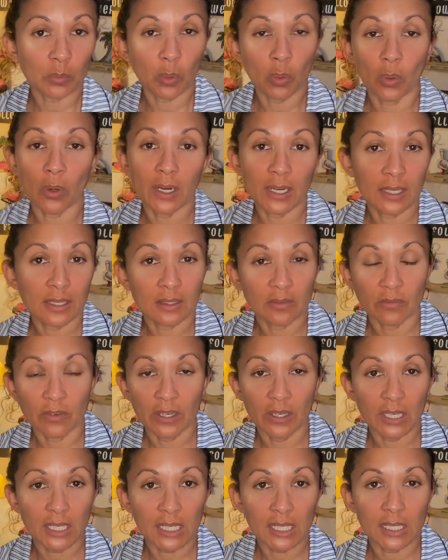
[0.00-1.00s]
pour is
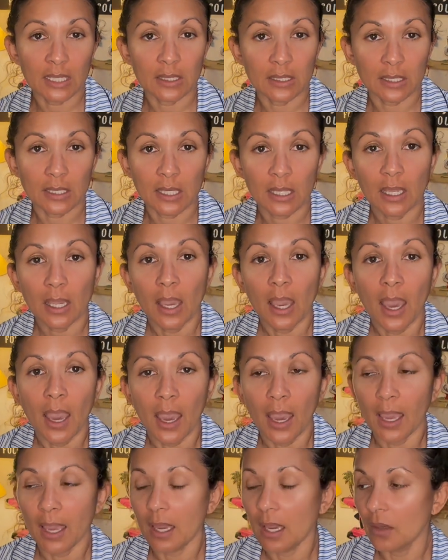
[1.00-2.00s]
very easy,
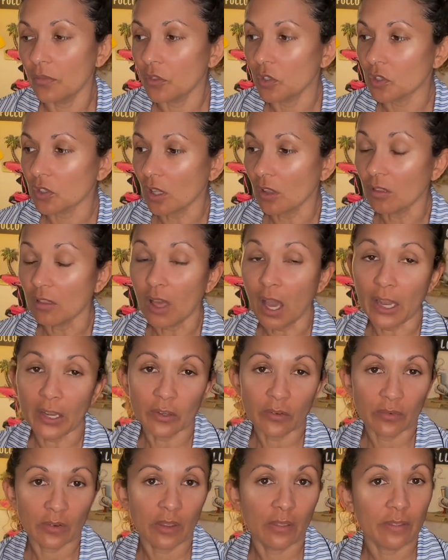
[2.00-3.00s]
and there's a lot of
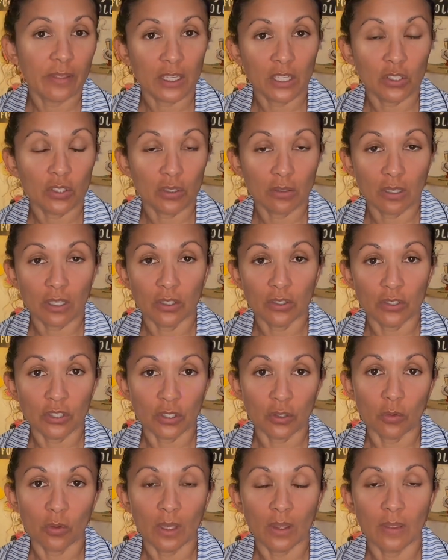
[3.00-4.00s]
fun things you can do
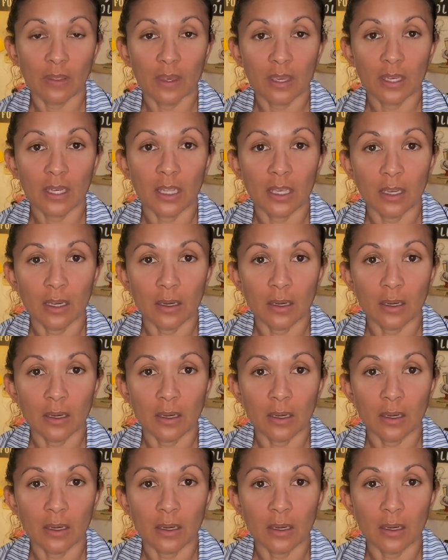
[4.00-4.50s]
with it.